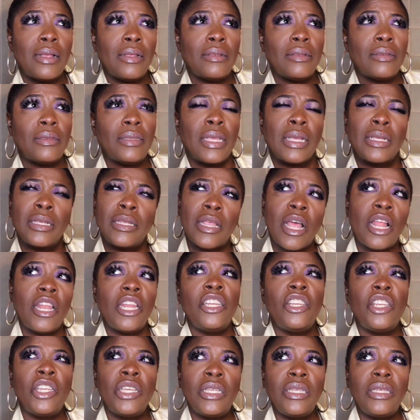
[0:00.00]

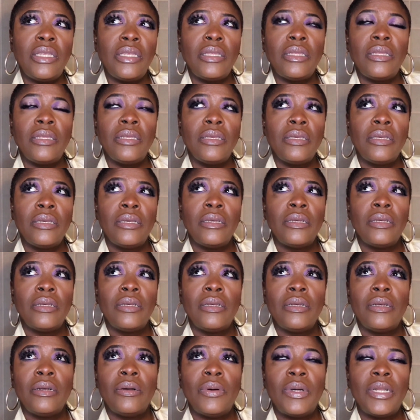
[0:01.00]
sexologist.
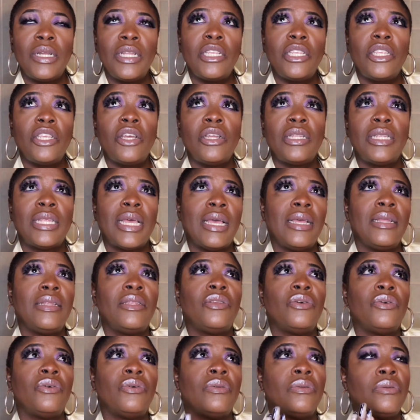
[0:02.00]
What is her
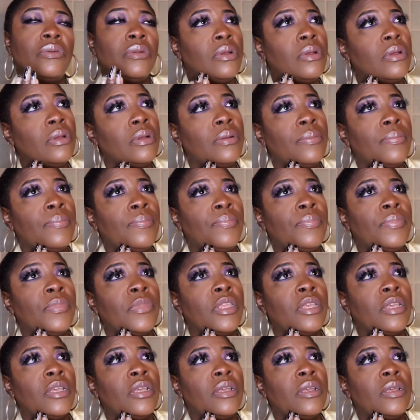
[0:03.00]
title?
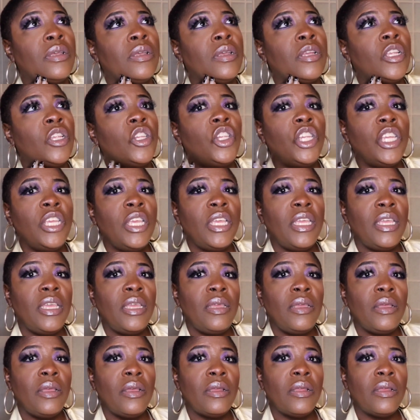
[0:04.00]
She
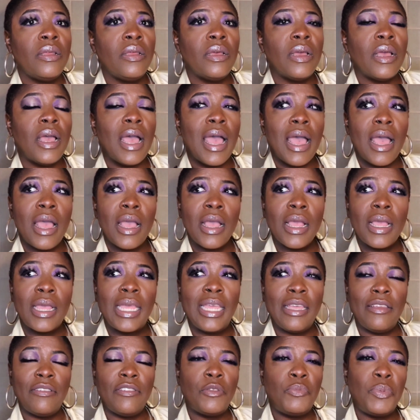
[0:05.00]

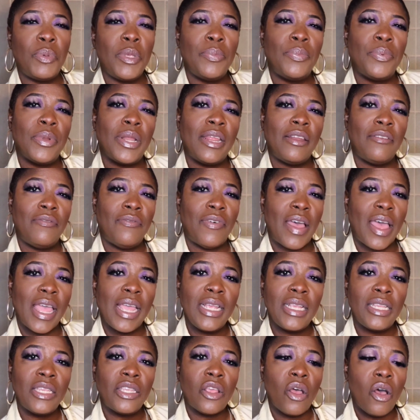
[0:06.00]
gives people
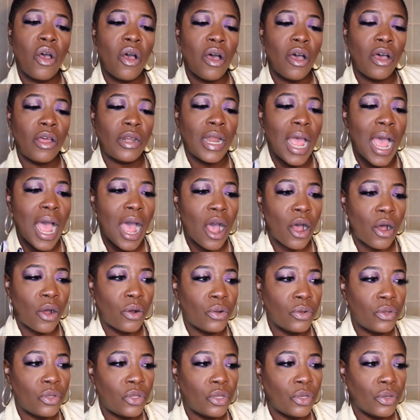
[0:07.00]
advice on
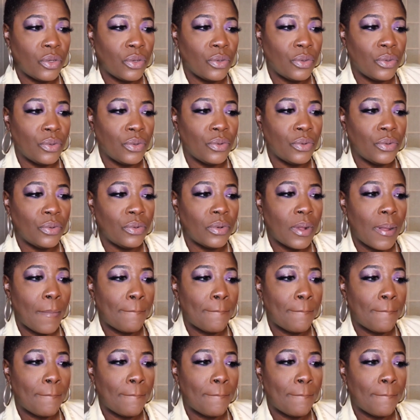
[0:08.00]
how to